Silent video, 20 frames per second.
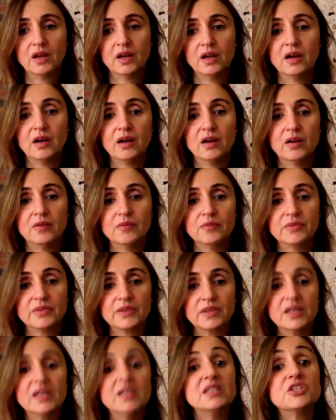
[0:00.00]
um,
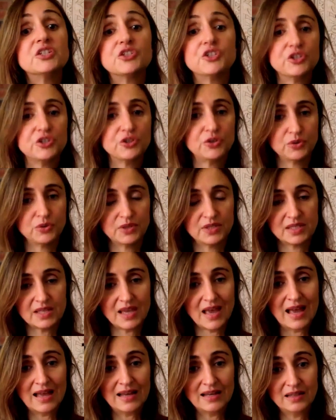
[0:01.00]
institutes
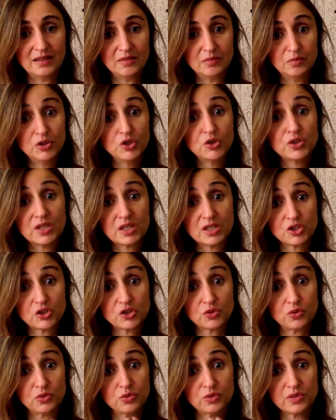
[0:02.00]
and music
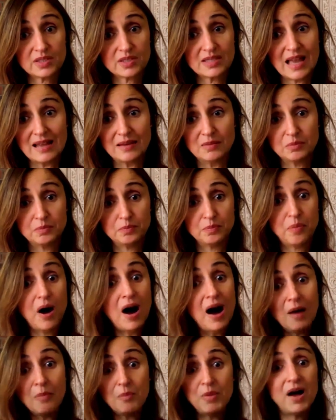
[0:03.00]
schools that
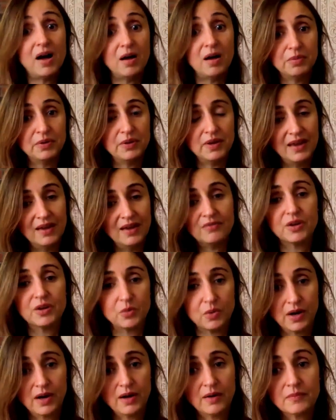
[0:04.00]
pop up
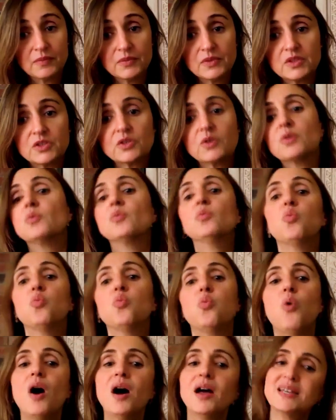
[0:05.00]
everywhere. So
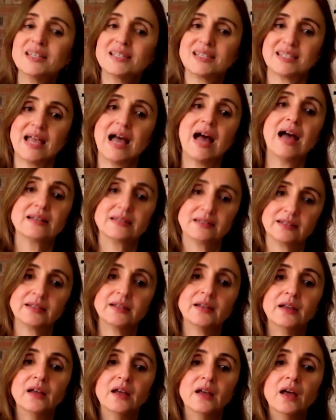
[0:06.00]
why is that?
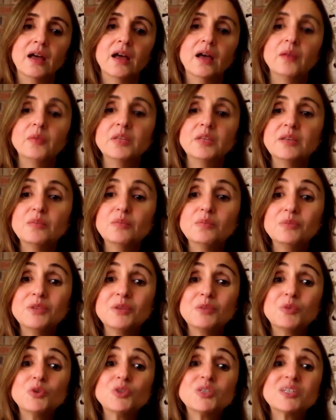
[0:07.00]
I mean, the,
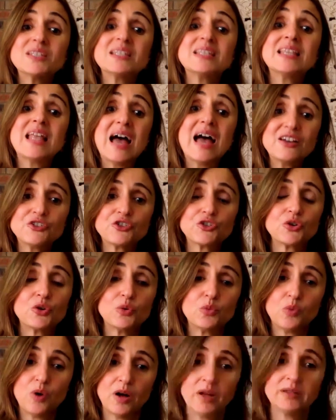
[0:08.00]
the most
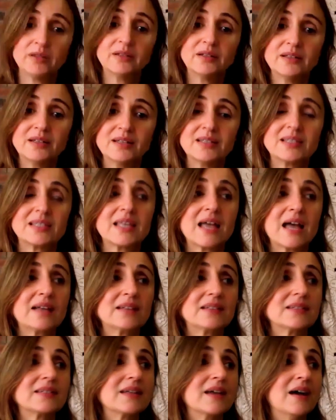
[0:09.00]
natural one is
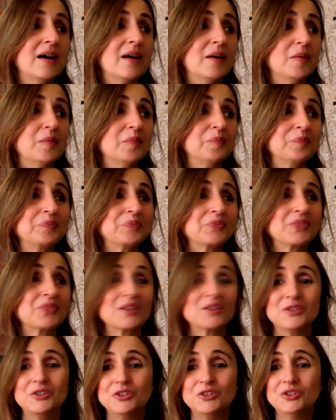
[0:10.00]
that, um,
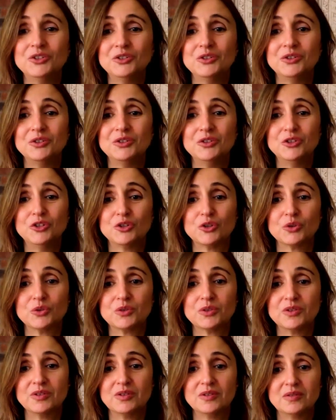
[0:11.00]
you
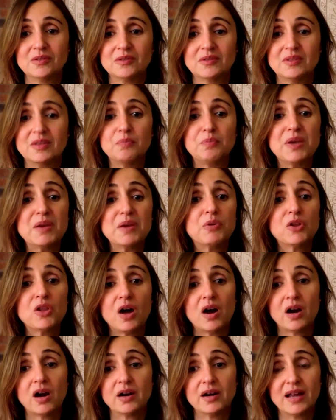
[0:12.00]
know, the people
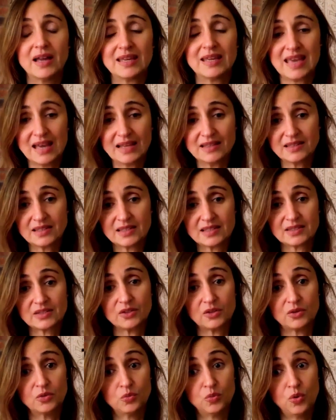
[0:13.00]
are
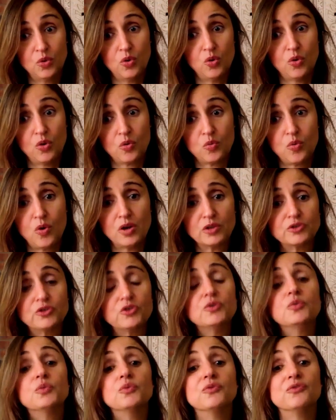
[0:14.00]
against or want
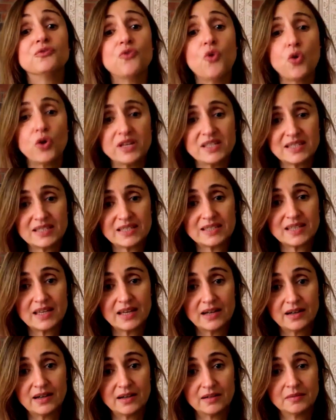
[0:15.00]
to voice
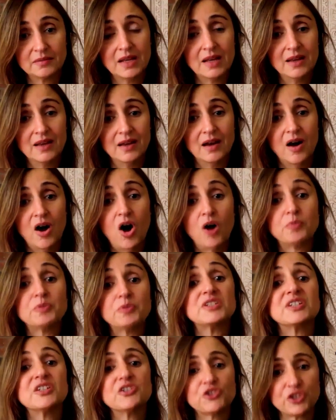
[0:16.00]
their
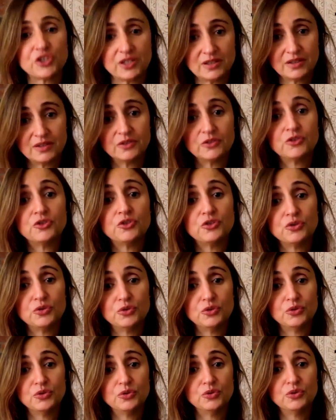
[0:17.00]
opposition
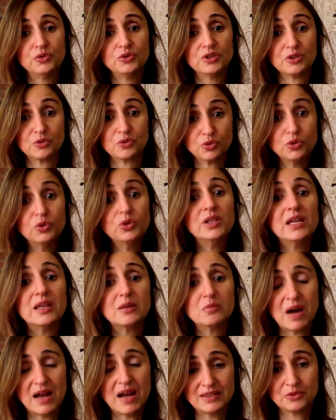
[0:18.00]
to the
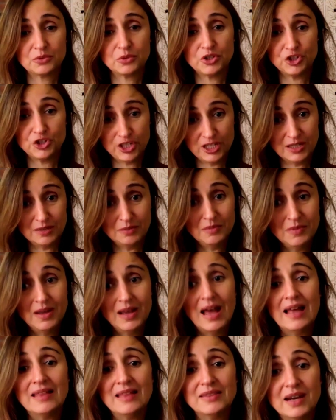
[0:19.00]
ruling by the regime,
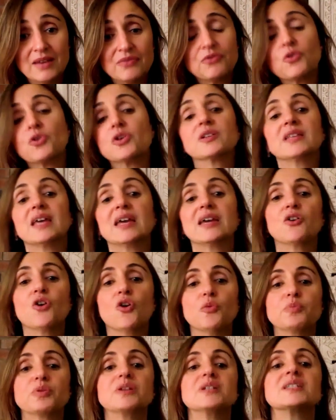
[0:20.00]
and therefore they
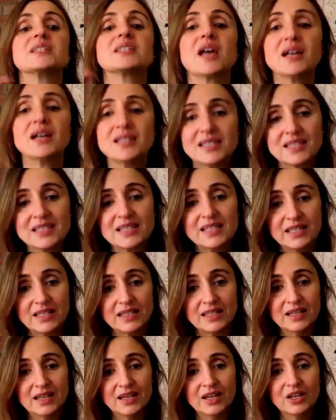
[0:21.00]
go
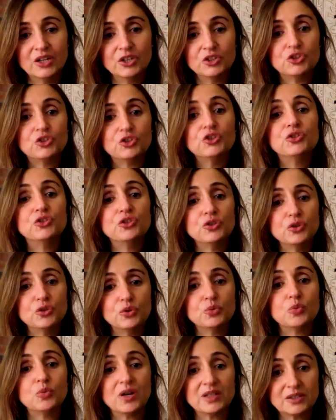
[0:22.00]
precisely to do
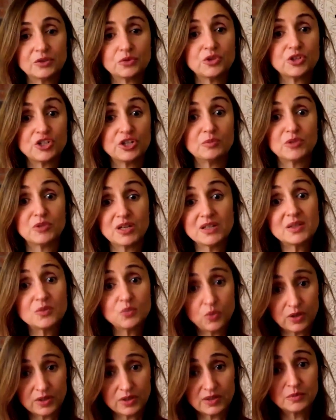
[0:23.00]
what the regime doesn't
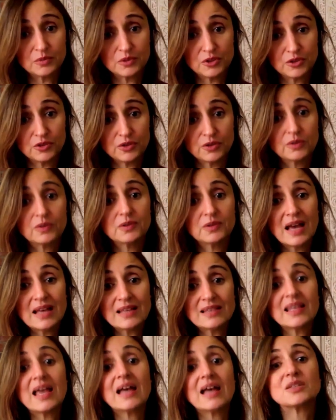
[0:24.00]
want them to do.
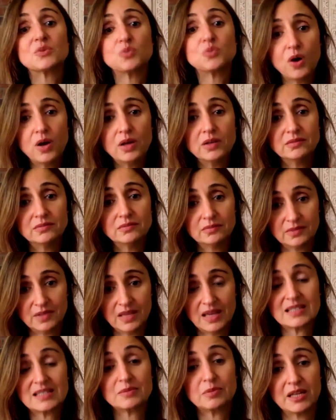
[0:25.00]
That, that's one
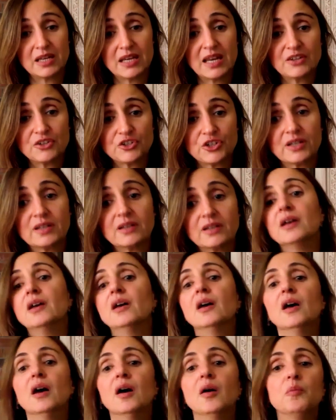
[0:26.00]
explanation,
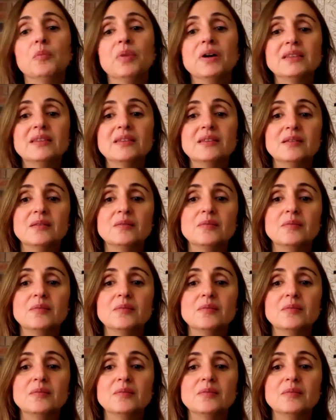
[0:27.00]
but